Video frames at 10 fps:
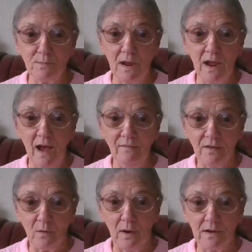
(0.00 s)
me
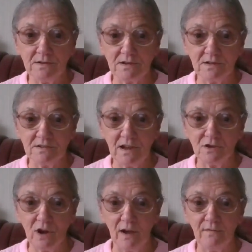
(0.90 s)
afterwards and said
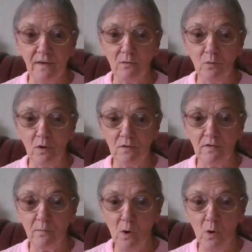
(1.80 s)
she had found one of
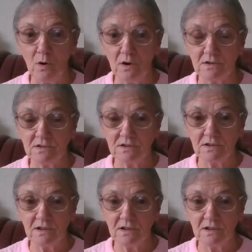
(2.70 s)
the balls